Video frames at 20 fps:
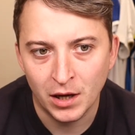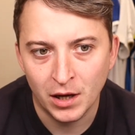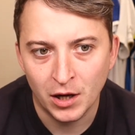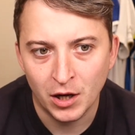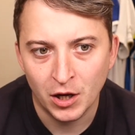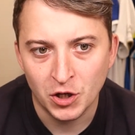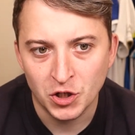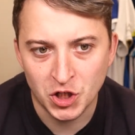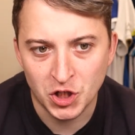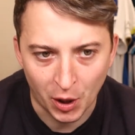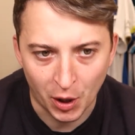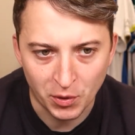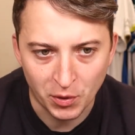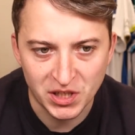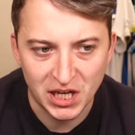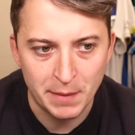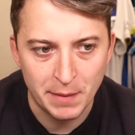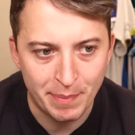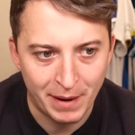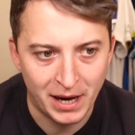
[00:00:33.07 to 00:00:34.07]
Chelsea
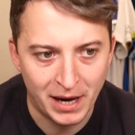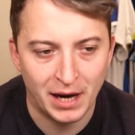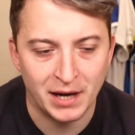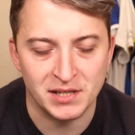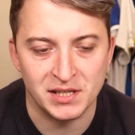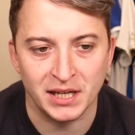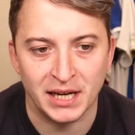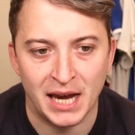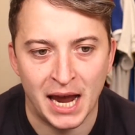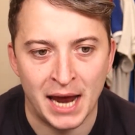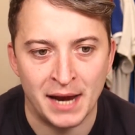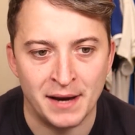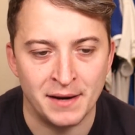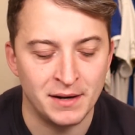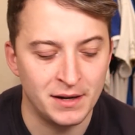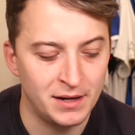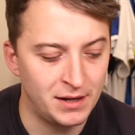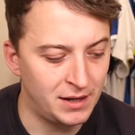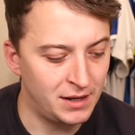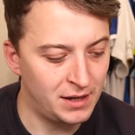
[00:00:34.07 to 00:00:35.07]
beat us again,
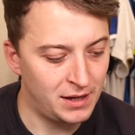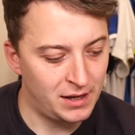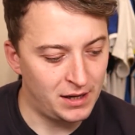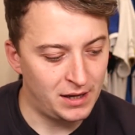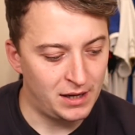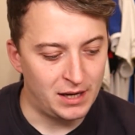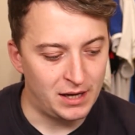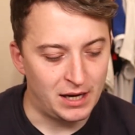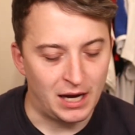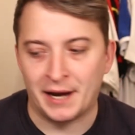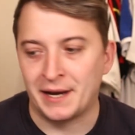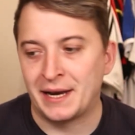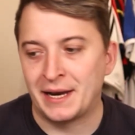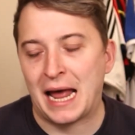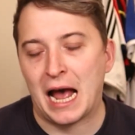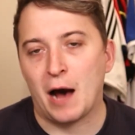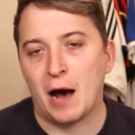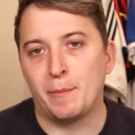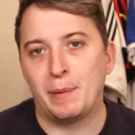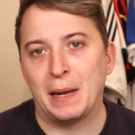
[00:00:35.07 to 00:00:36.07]
and now
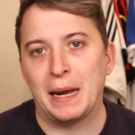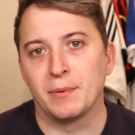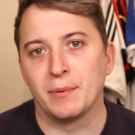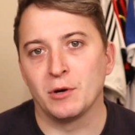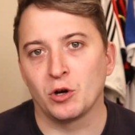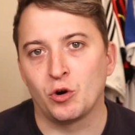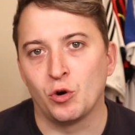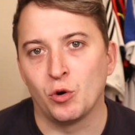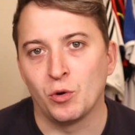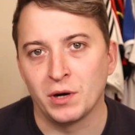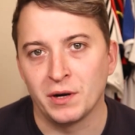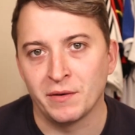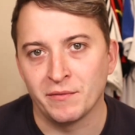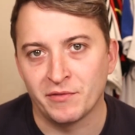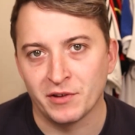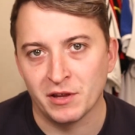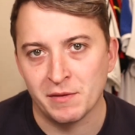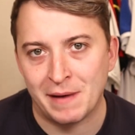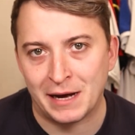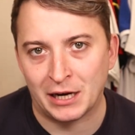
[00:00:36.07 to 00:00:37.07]
people are calling for the
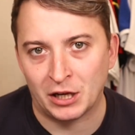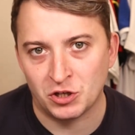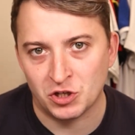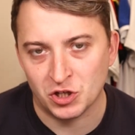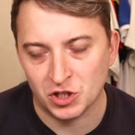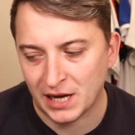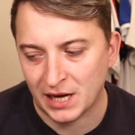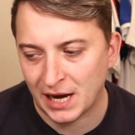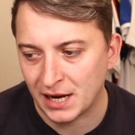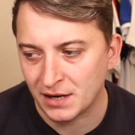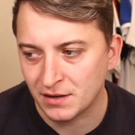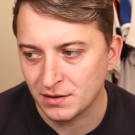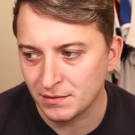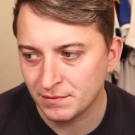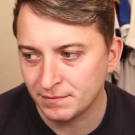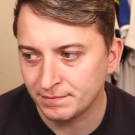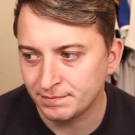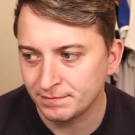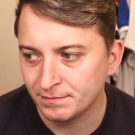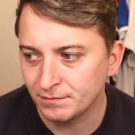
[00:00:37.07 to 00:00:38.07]
manager's head.
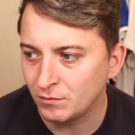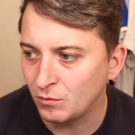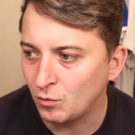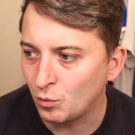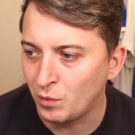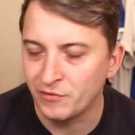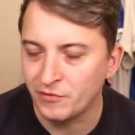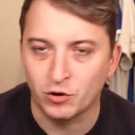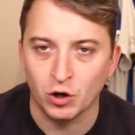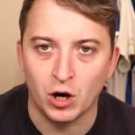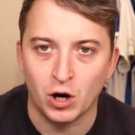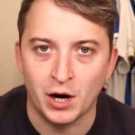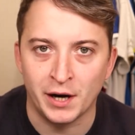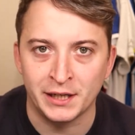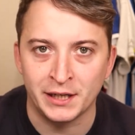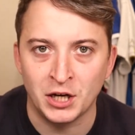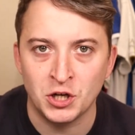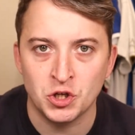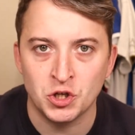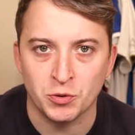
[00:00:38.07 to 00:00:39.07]
We've got an
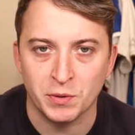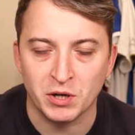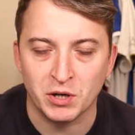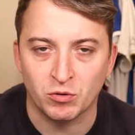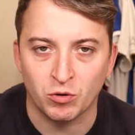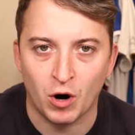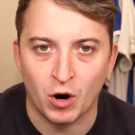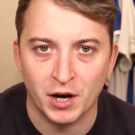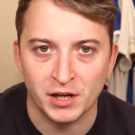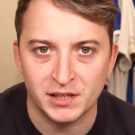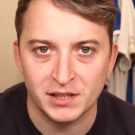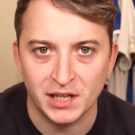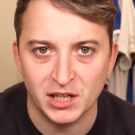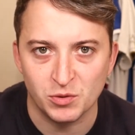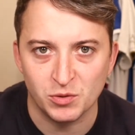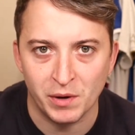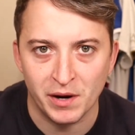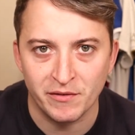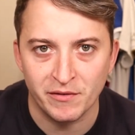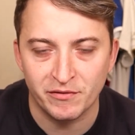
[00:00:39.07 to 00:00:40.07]
injury crisis
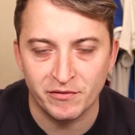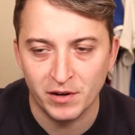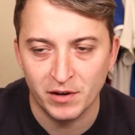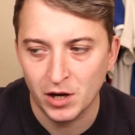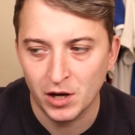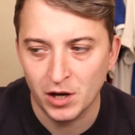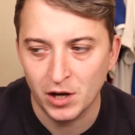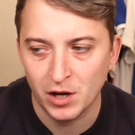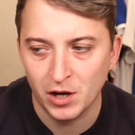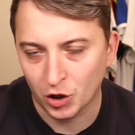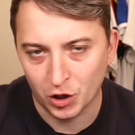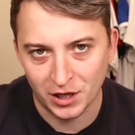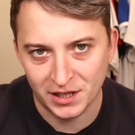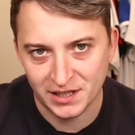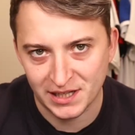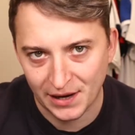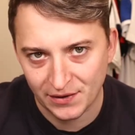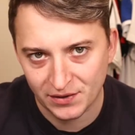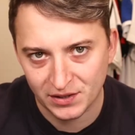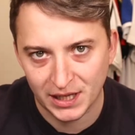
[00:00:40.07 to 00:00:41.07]
with
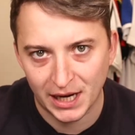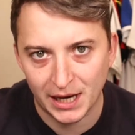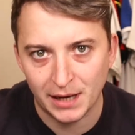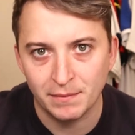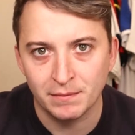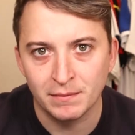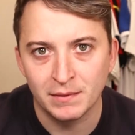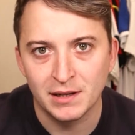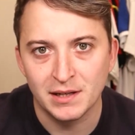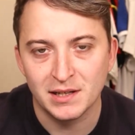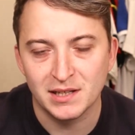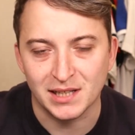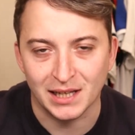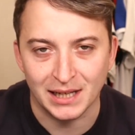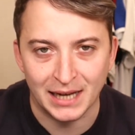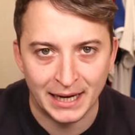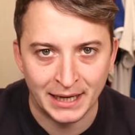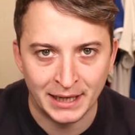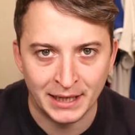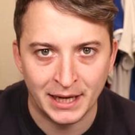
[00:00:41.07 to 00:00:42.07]
Kulusevski,
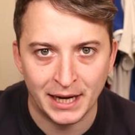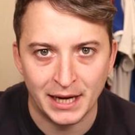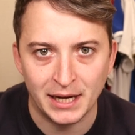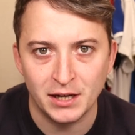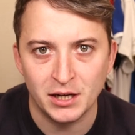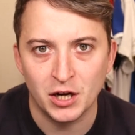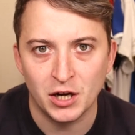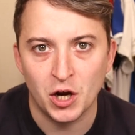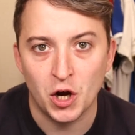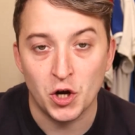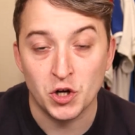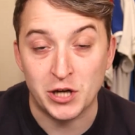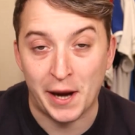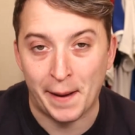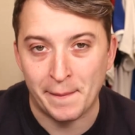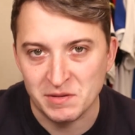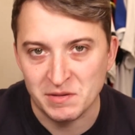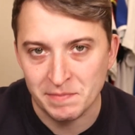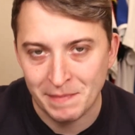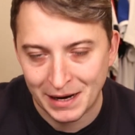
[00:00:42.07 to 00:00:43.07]
Solanke,
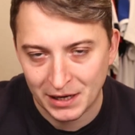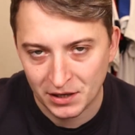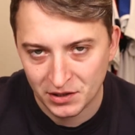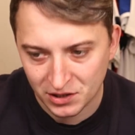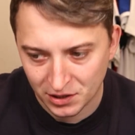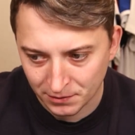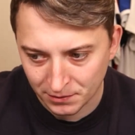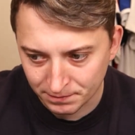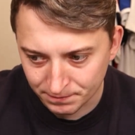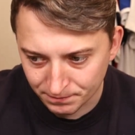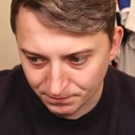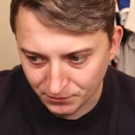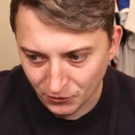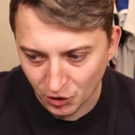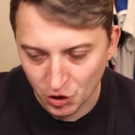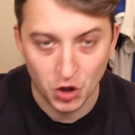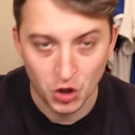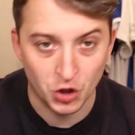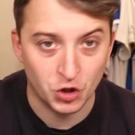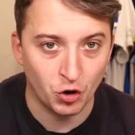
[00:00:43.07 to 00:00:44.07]
James Maddison.
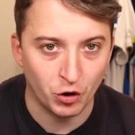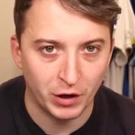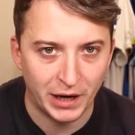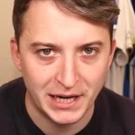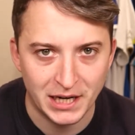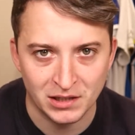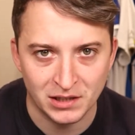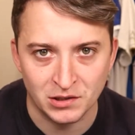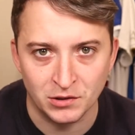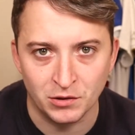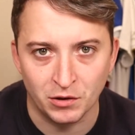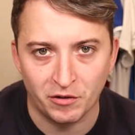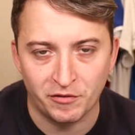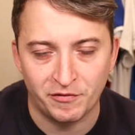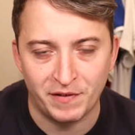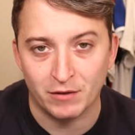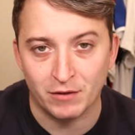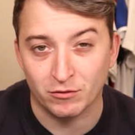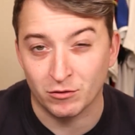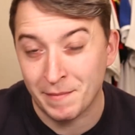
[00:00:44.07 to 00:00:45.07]
Udogie doesn't look
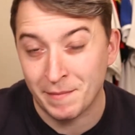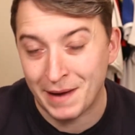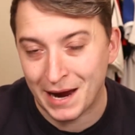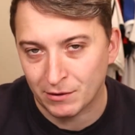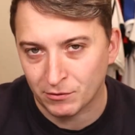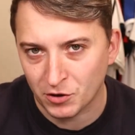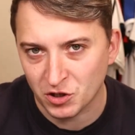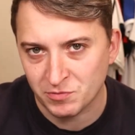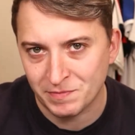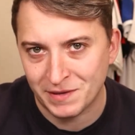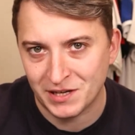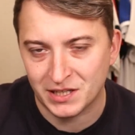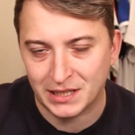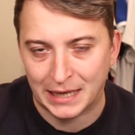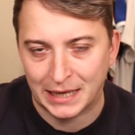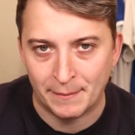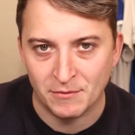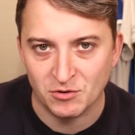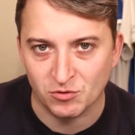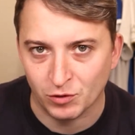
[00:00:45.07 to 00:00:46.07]
fit. Romero's missed
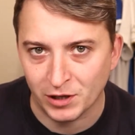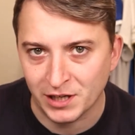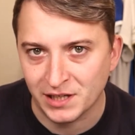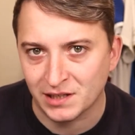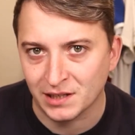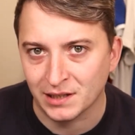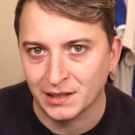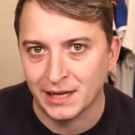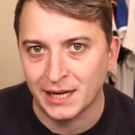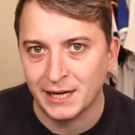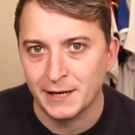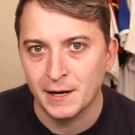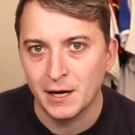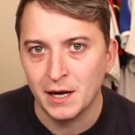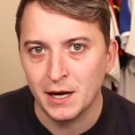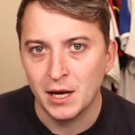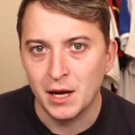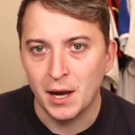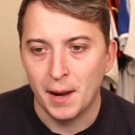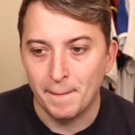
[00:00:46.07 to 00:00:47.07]
games recently.
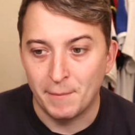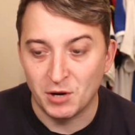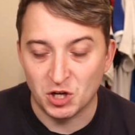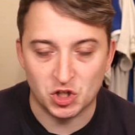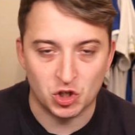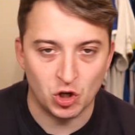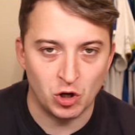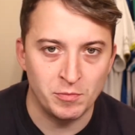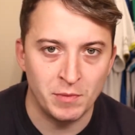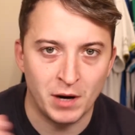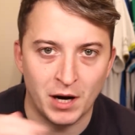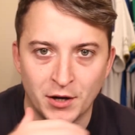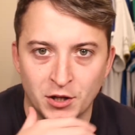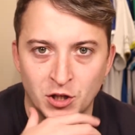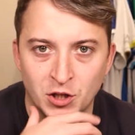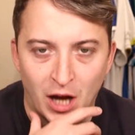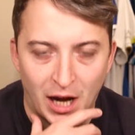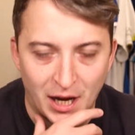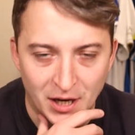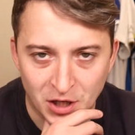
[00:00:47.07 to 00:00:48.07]

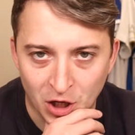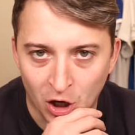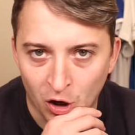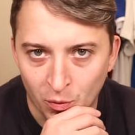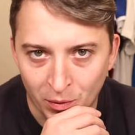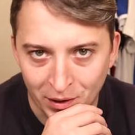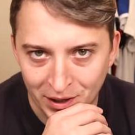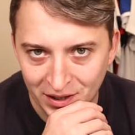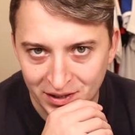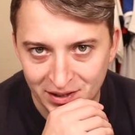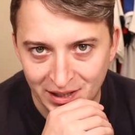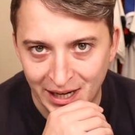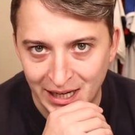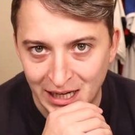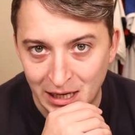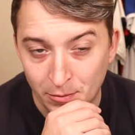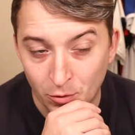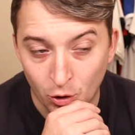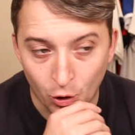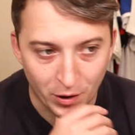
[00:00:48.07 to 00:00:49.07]
Bissouma, no one has seen
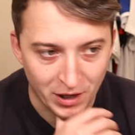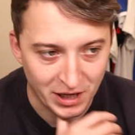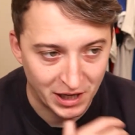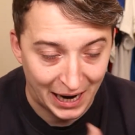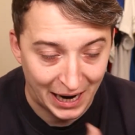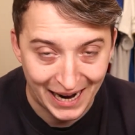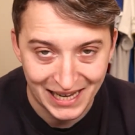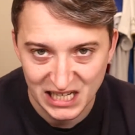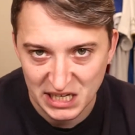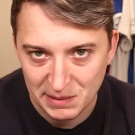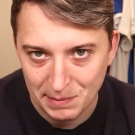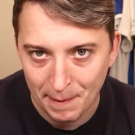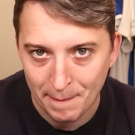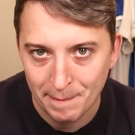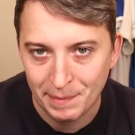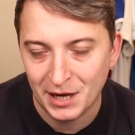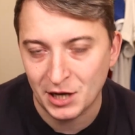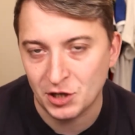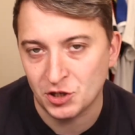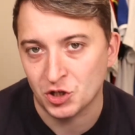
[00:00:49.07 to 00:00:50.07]
him, or has he been
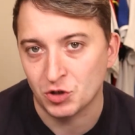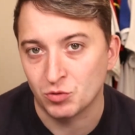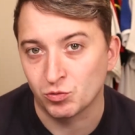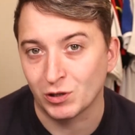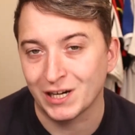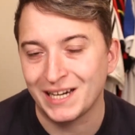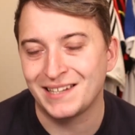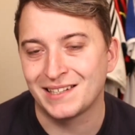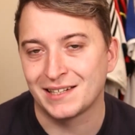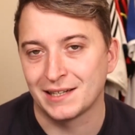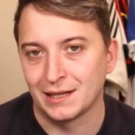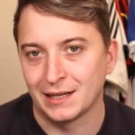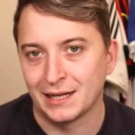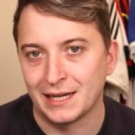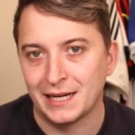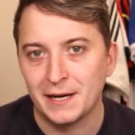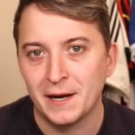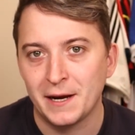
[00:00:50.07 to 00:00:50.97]
pictured recently?